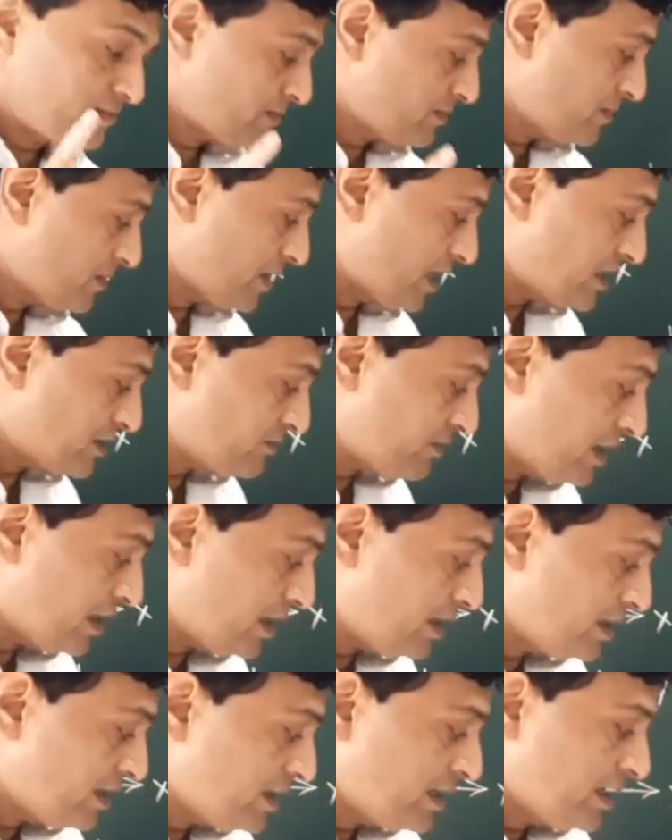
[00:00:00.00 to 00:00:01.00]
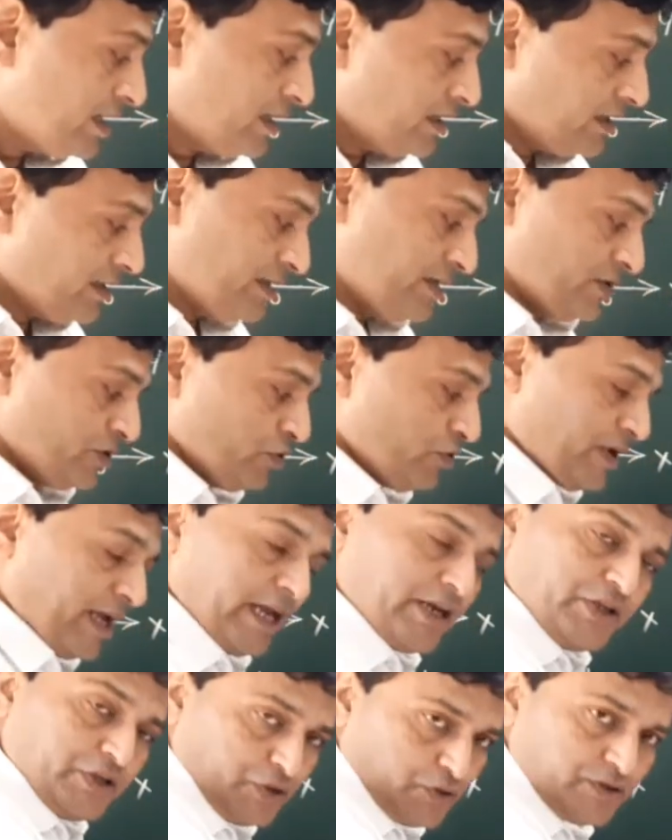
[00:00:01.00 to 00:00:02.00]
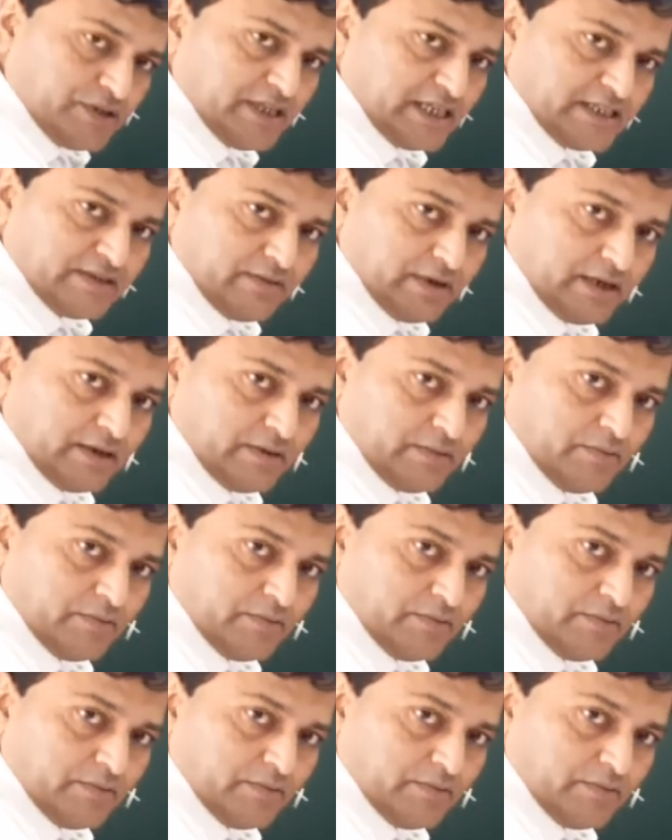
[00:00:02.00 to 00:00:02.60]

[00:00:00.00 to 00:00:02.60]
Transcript: that's why you can use this one,